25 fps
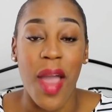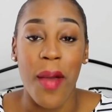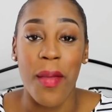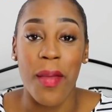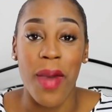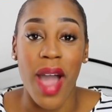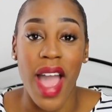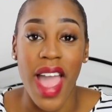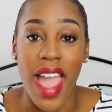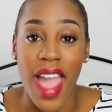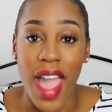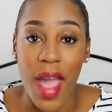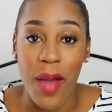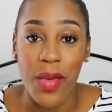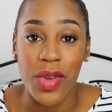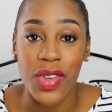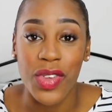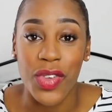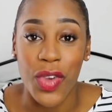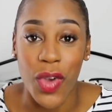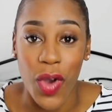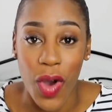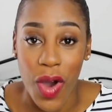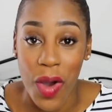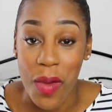My hair
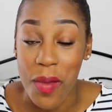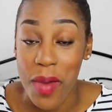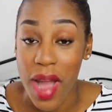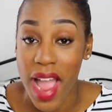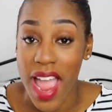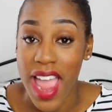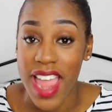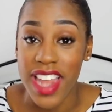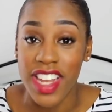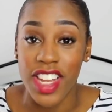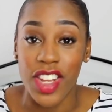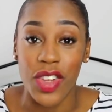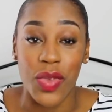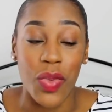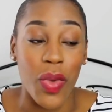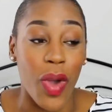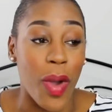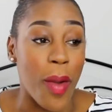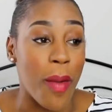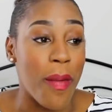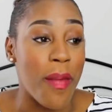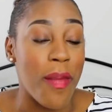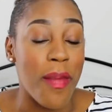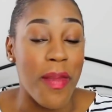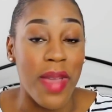was gone, my edges
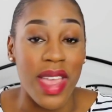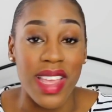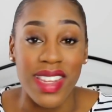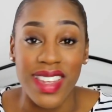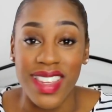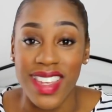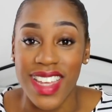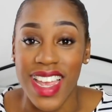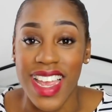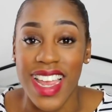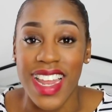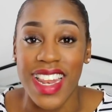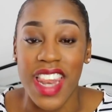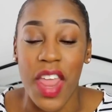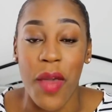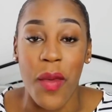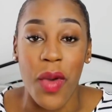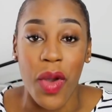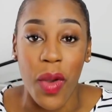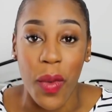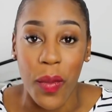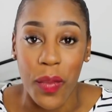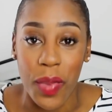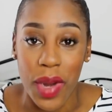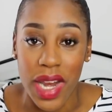were missing, they
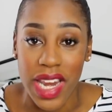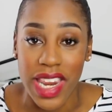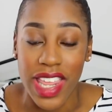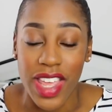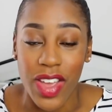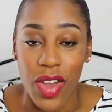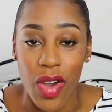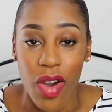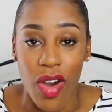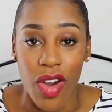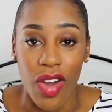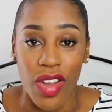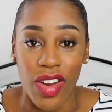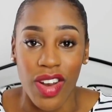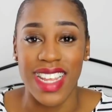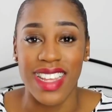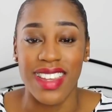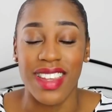were completely gone.